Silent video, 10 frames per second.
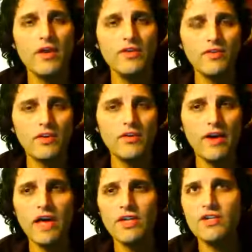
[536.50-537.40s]
prior to
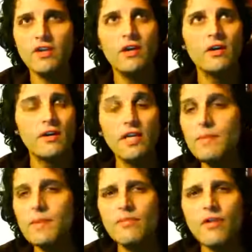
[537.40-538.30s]
the crash,
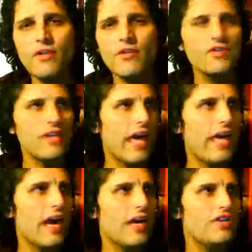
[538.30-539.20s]
Lehman Brothers,
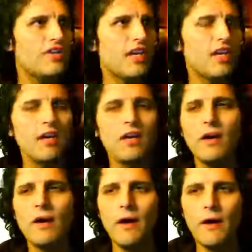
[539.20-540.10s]

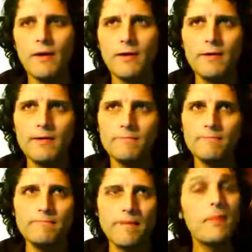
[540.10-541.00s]
AIG,
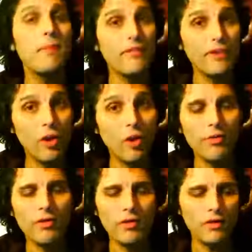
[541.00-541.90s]
MF
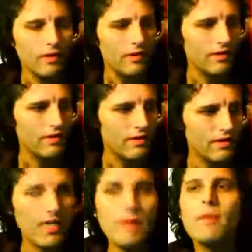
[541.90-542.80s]
Global,
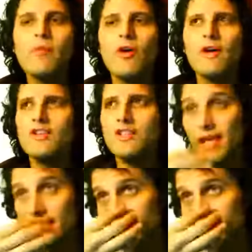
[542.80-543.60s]
JP Morgan